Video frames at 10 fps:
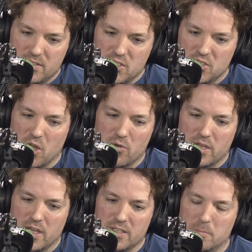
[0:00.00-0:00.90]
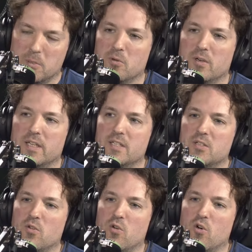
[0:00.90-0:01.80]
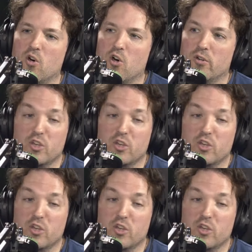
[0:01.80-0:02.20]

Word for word: Stoke under Pulis or